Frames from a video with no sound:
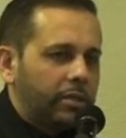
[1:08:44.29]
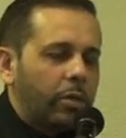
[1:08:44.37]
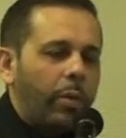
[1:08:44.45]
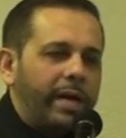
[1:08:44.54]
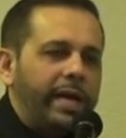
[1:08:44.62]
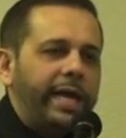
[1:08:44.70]

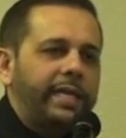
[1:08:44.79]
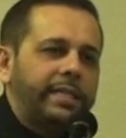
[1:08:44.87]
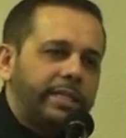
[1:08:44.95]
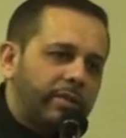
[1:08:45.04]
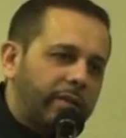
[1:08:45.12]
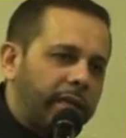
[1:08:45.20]
So one day he
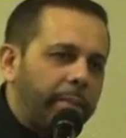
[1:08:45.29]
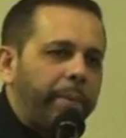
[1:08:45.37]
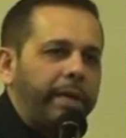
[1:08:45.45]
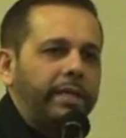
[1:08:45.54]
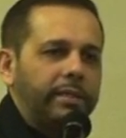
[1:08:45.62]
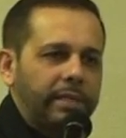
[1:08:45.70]
says to the
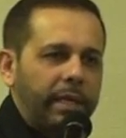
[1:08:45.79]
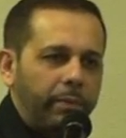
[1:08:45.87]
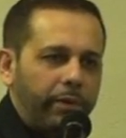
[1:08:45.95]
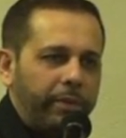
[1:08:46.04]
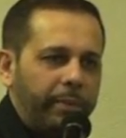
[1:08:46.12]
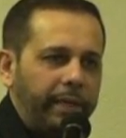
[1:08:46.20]
companions,
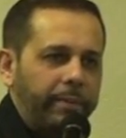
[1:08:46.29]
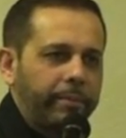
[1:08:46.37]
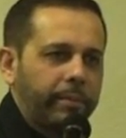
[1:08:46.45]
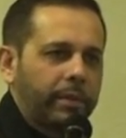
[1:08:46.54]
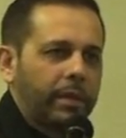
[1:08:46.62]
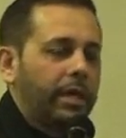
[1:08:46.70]
come with me.
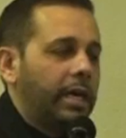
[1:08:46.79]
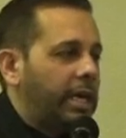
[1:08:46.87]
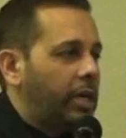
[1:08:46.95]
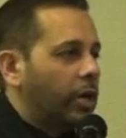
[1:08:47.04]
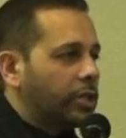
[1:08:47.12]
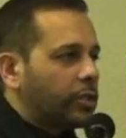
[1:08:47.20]

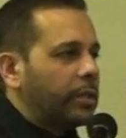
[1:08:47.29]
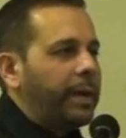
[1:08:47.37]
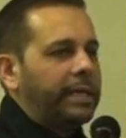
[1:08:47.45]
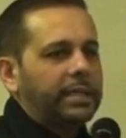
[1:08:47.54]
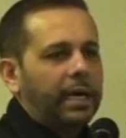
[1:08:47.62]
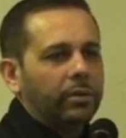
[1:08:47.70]
He goes to the
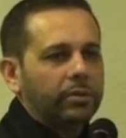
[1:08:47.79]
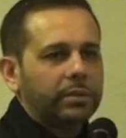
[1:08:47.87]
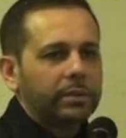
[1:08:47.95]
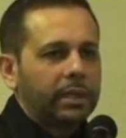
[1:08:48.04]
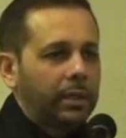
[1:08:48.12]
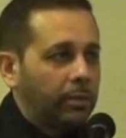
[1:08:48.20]
man's
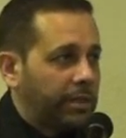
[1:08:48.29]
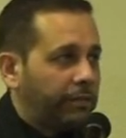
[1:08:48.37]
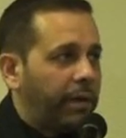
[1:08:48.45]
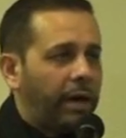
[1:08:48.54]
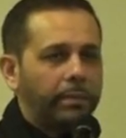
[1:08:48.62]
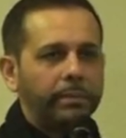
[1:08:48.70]
house. It was a
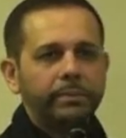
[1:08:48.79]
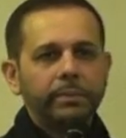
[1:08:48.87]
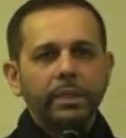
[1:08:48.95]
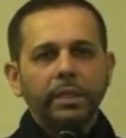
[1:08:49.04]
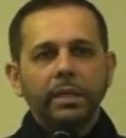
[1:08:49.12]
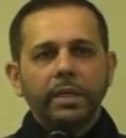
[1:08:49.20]
farm.
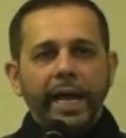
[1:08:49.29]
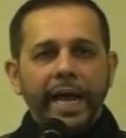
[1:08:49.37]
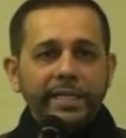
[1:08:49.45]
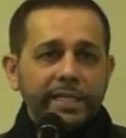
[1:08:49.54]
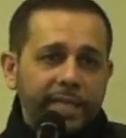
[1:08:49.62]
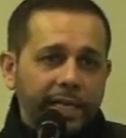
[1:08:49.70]

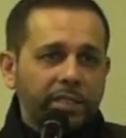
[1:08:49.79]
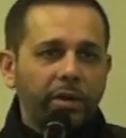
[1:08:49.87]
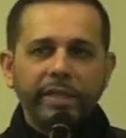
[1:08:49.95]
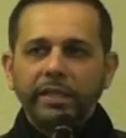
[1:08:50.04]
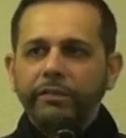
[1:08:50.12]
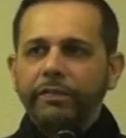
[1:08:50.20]
As he's
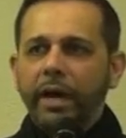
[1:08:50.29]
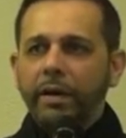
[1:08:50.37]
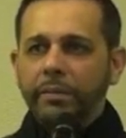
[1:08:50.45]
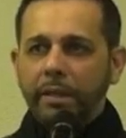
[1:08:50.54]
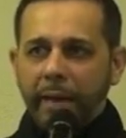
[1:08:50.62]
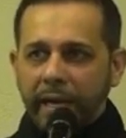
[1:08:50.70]
entering the
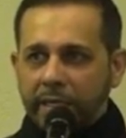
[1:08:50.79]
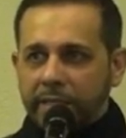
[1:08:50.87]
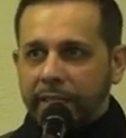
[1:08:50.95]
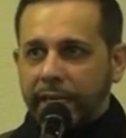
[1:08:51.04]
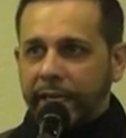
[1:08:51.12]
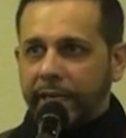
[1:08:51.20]
farm, the man
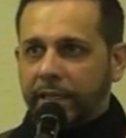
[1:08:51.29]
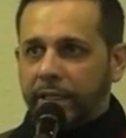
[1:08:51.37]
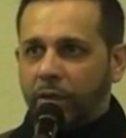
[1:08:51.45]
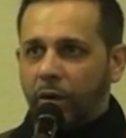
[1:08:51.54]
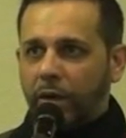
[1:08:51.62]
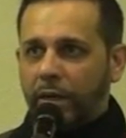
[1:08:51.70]
is standing at
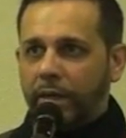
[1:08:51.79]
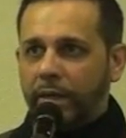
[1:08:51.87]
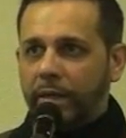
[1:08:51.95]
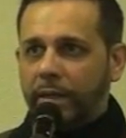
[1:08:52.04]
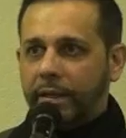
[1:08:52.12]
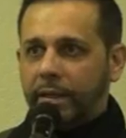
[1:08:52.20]
the door,
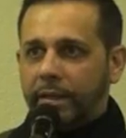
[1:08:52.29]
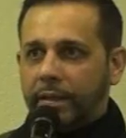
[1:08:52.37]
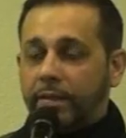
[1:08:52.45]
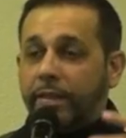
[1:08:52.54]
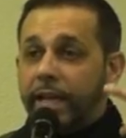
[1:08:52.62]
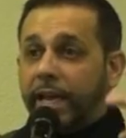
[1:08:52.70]

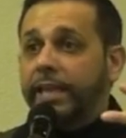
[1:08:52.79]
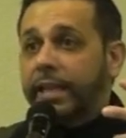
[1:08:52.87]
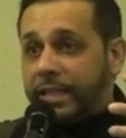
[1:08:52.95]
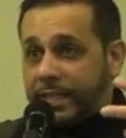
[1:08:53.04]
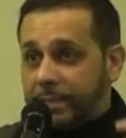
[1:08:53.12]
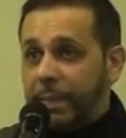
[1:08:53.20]
thinking
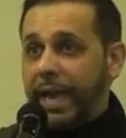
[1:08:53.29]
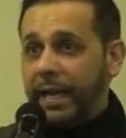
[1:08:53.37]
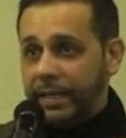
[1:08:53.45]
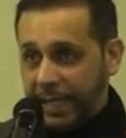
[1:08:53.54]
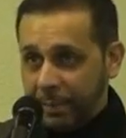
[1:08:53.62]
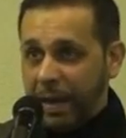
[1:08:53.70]
that this
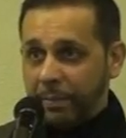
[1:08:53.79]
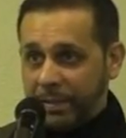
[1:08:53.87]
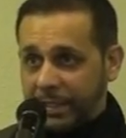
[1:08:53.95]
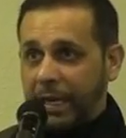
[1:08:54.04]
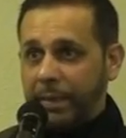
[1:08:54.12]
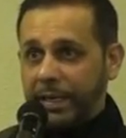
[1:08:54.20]
man, the Imam,
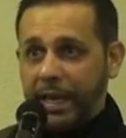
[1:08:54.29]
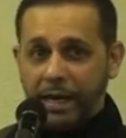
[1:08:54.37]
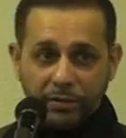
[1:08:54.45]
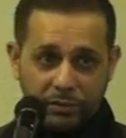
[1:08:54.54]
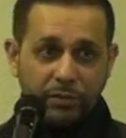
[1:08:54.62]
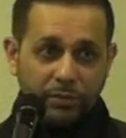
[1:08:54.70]
is coming
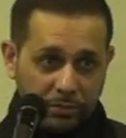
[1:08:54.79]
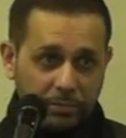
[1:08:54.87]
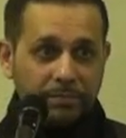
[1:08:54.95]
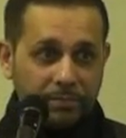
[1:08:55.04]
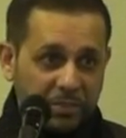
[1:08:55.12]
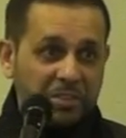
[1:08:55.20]
now
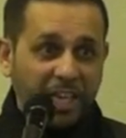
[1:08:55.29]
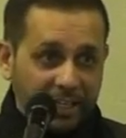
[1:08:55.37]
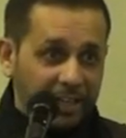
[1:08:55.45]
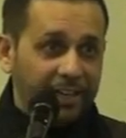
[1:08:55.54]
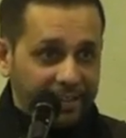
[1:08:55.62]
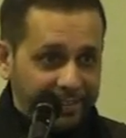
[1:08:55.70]
to
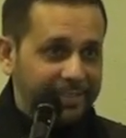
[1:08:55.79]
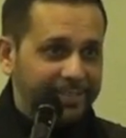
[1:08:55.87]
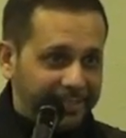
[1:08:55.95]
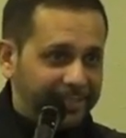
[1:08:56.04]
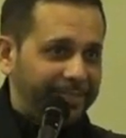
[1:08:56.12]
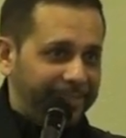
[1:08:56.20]
settle
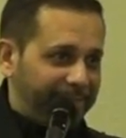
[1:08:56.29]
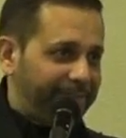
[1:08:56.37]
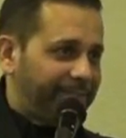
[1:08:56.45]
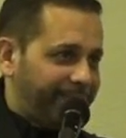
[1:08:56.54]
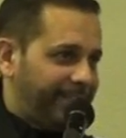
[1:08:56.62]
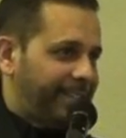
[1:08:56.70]

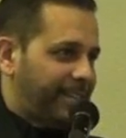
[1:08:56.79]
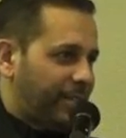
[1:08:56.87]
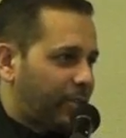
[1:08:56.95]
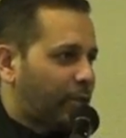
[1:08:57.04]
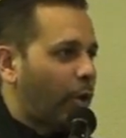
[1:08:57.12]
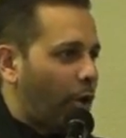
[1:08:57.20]

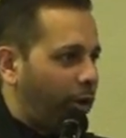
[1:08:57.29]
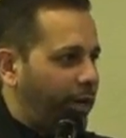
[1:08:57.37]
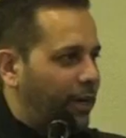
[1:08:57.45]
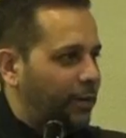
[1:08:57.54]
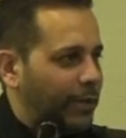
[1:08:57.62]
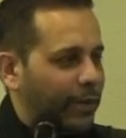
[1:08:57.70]
a score,
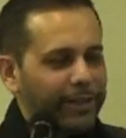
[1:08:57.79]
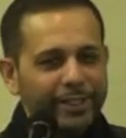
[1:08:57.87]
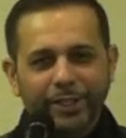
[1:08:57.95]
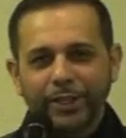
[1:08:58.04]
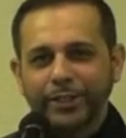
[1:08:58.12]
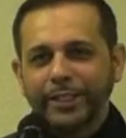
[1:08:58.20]
you know, with all
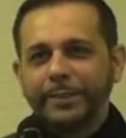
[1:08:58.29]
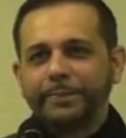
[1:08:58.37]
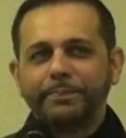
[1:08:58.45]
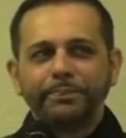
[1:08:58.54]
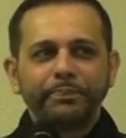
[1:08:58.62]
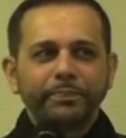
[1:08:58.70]
this cursing.